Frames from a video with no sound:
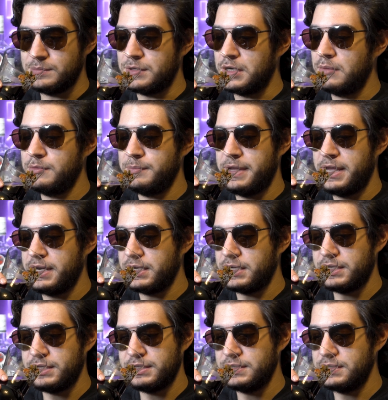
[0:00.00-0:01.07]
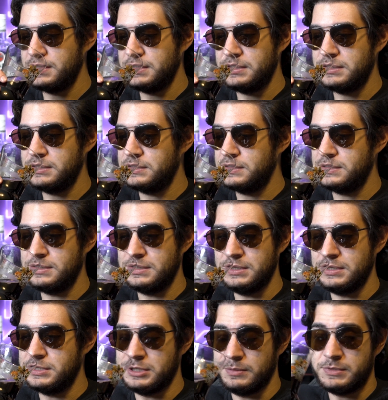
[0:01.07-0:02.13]
problematic,
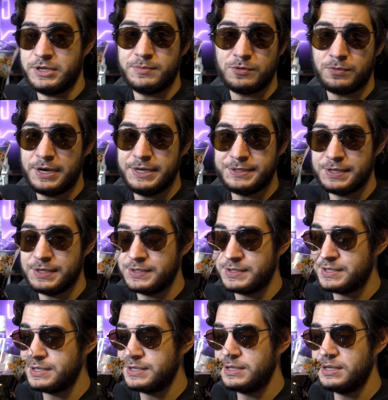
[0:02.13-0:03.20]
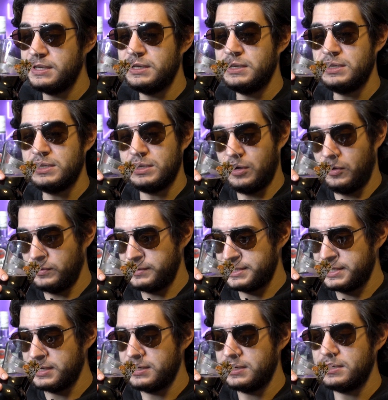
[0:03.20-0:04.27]
sometimes racist,
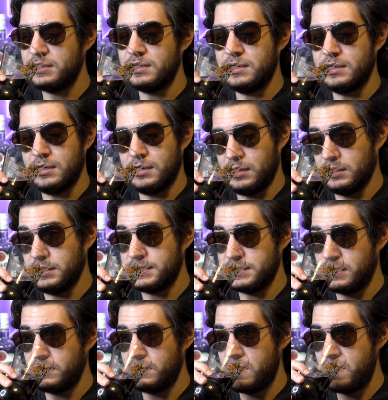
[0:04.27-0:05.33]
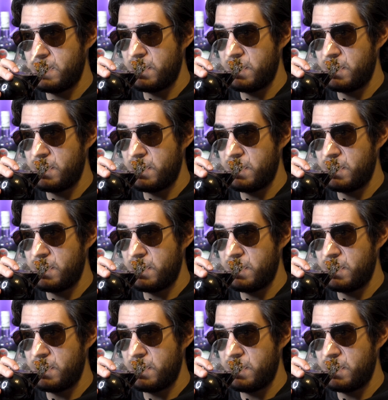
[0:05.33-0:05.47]
culture all its own.